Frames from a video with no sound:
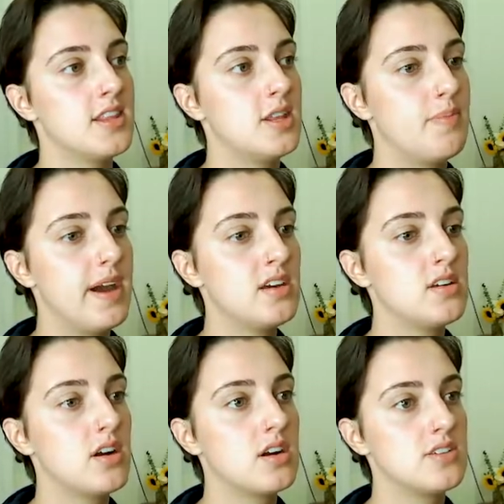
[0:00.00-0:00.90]
The
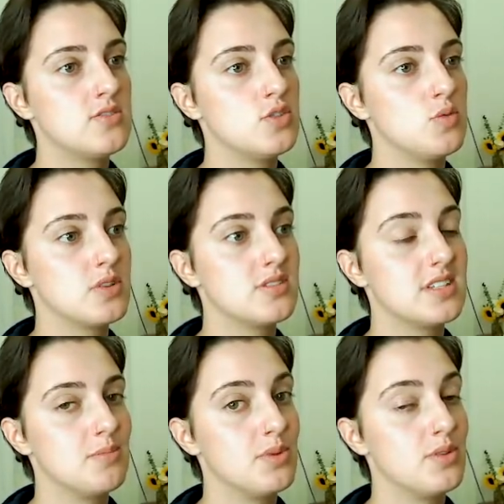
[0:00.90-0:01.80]
backyard is super
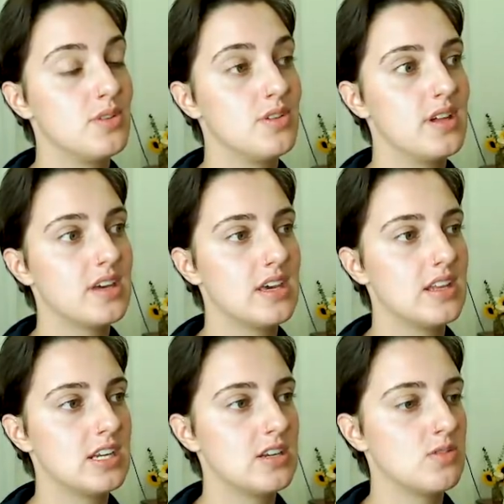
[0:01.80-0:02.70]
simple. Again,
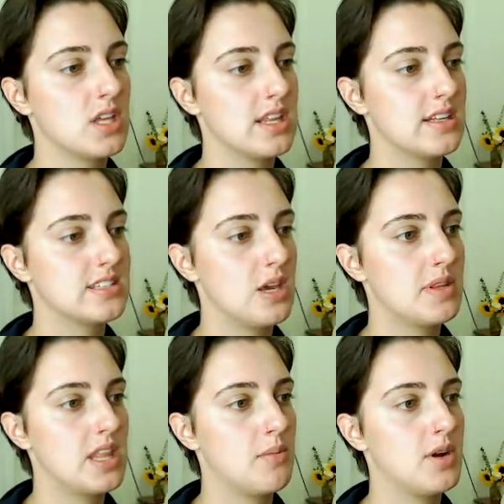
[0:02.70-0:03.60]
I didn't really landscape
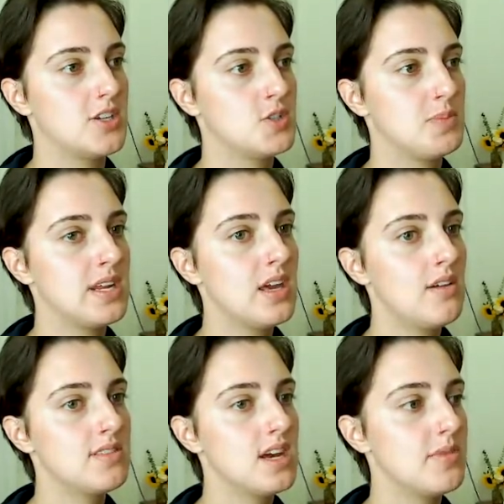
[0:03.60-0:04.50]
it that much, but I
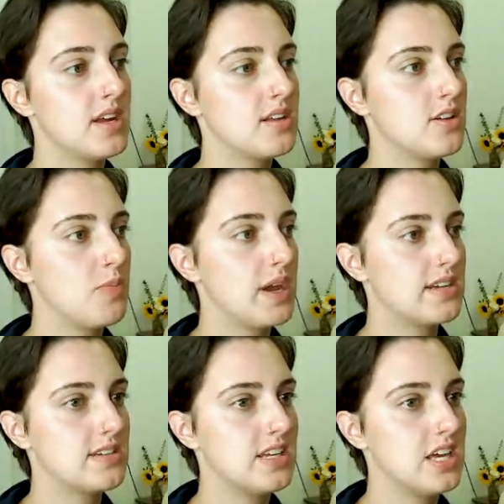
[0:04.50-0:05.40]
gave them like a little
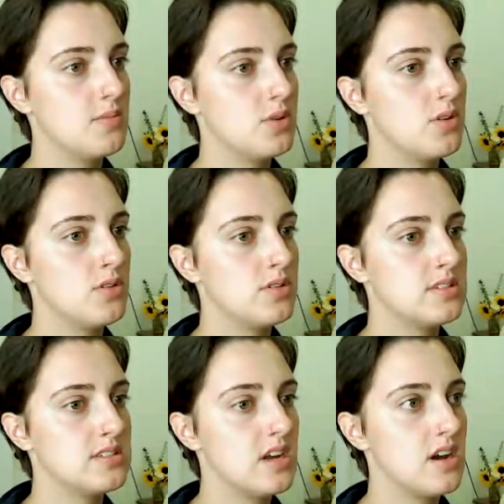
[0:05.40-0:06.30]
picnic table and
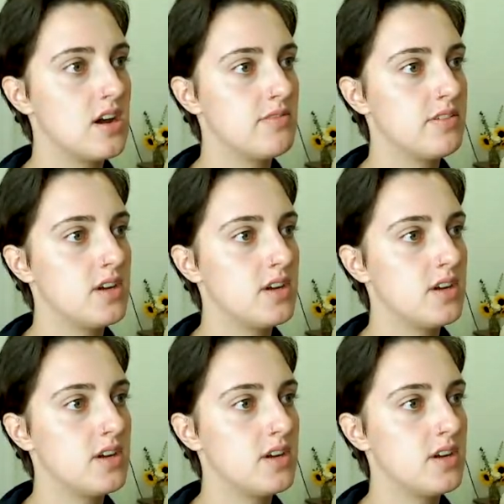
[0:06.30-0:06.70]
stuff.